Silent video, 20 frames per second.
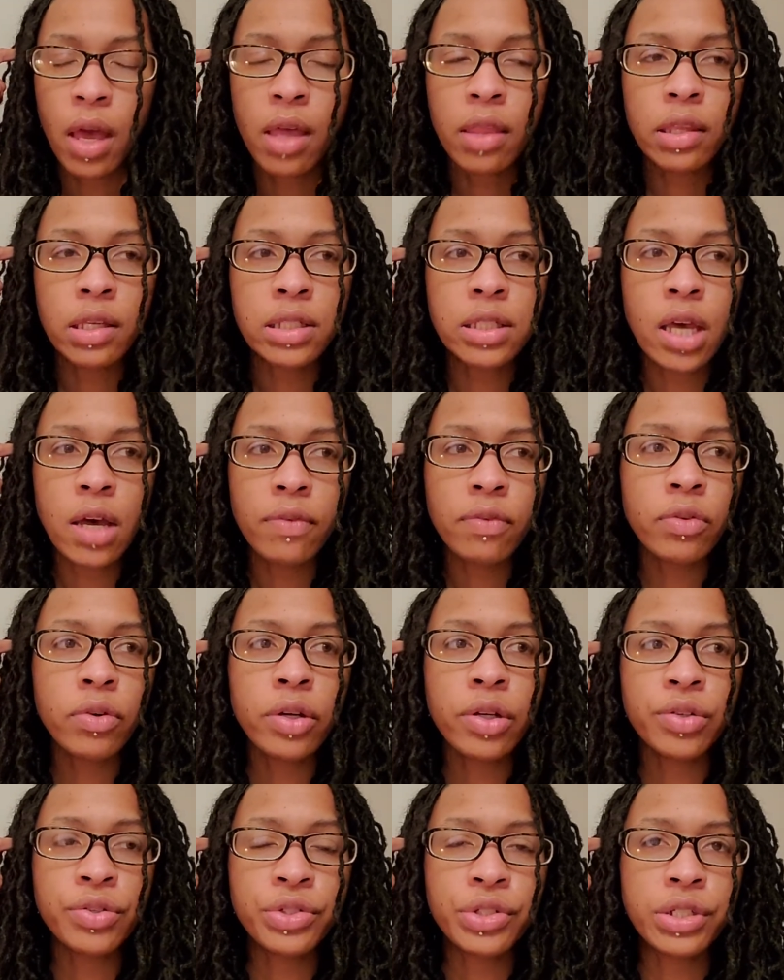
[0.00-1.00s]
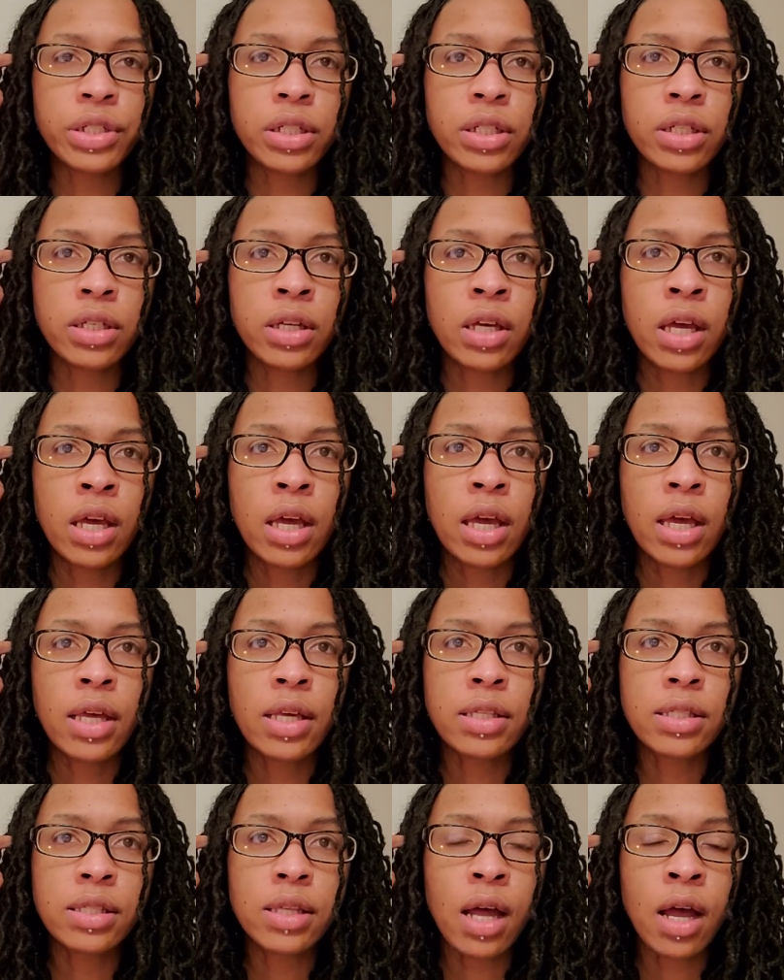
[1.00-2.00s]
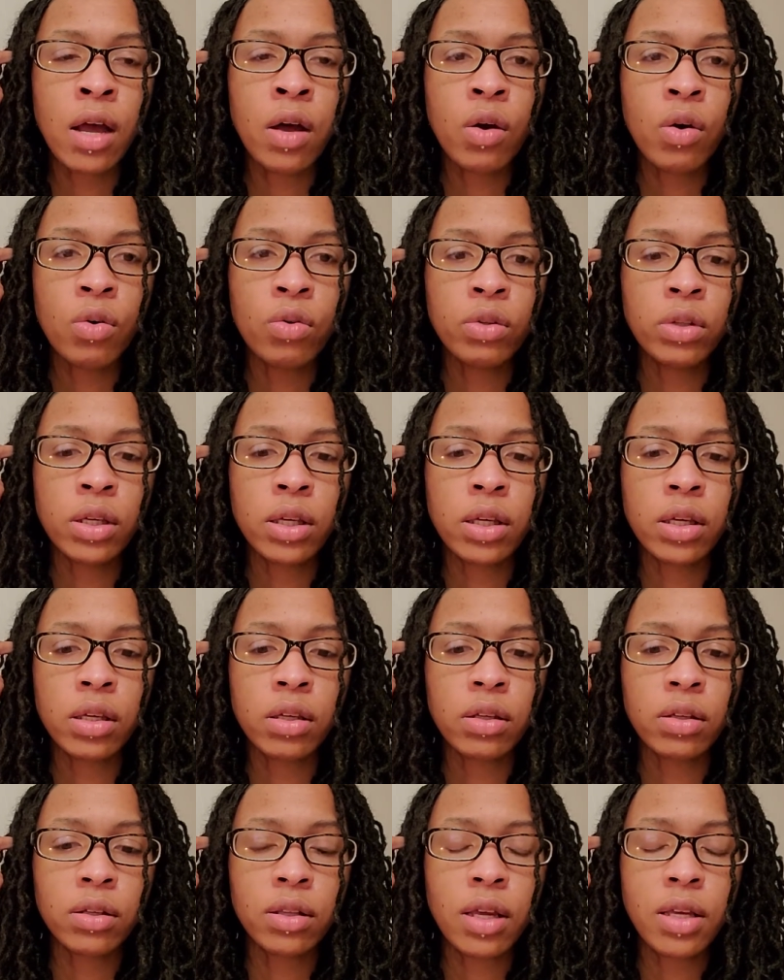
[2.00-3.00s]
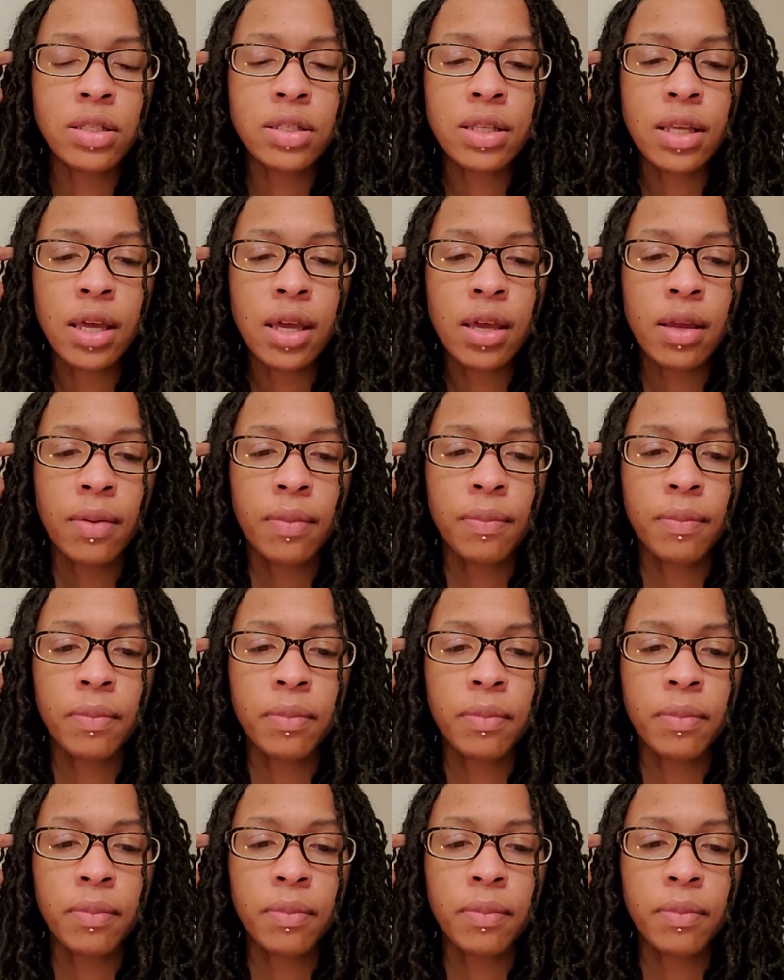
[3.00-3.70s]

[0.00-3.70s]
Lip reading: The devil energy is not only, it's like